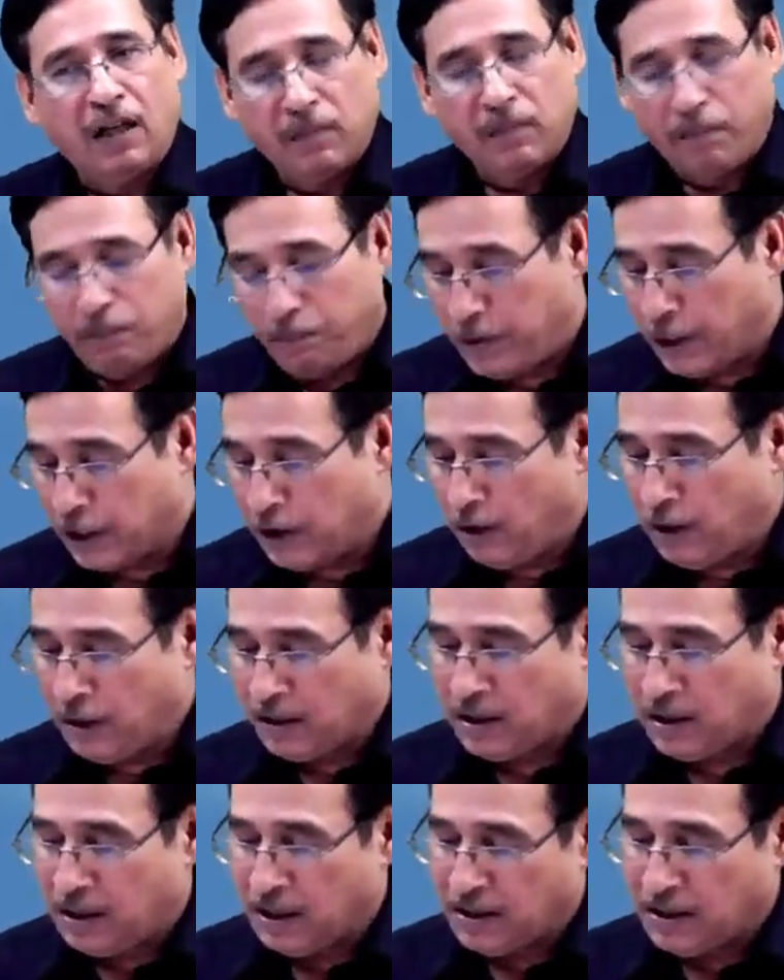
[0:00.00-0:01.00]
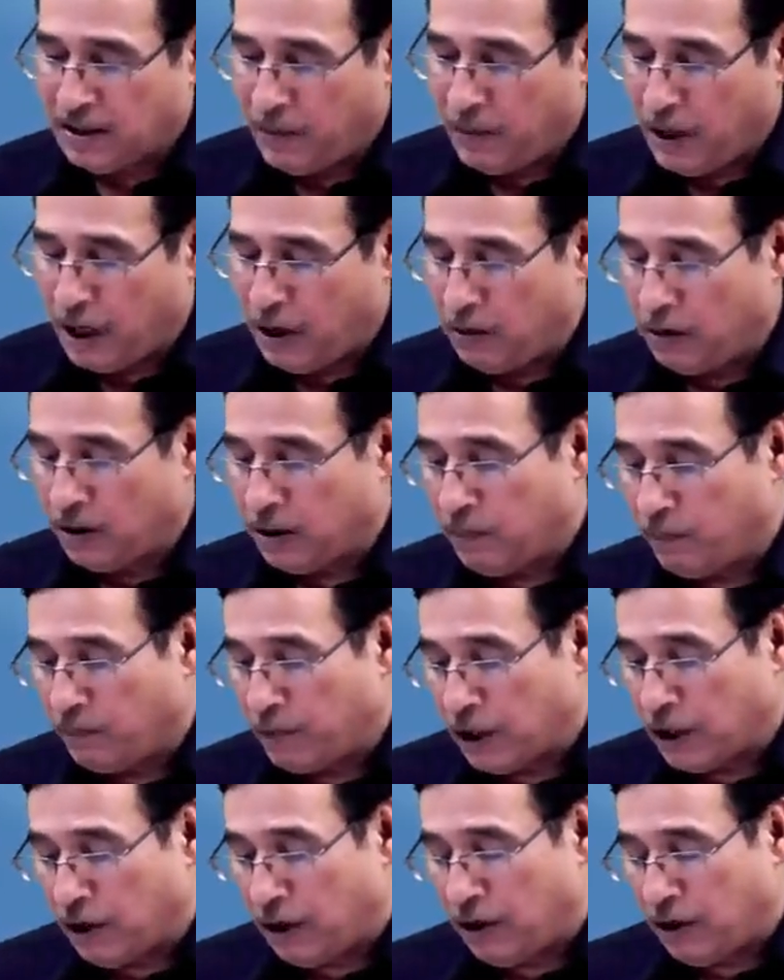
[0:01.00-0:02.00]
Because this amount
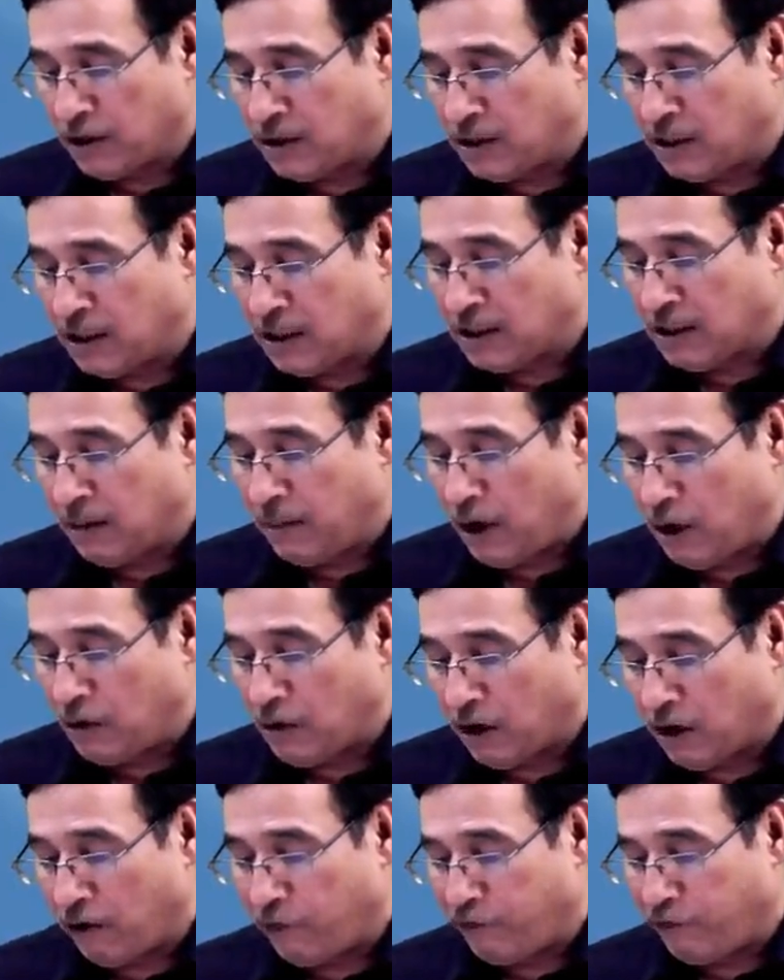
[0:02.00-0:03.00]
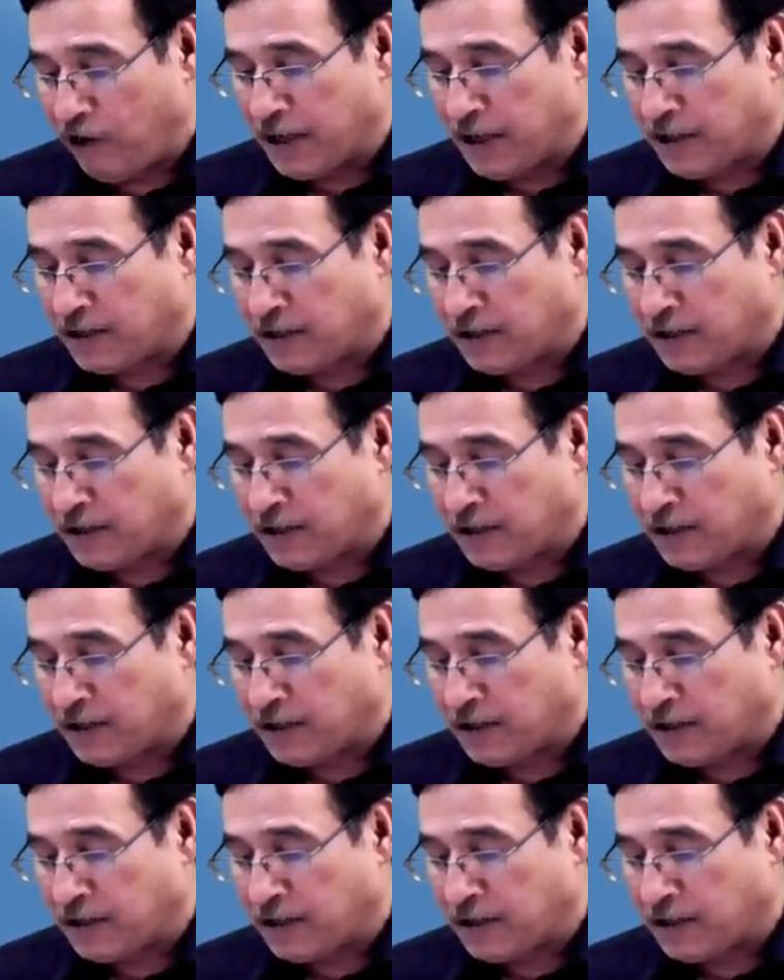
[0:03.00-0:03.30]
reflects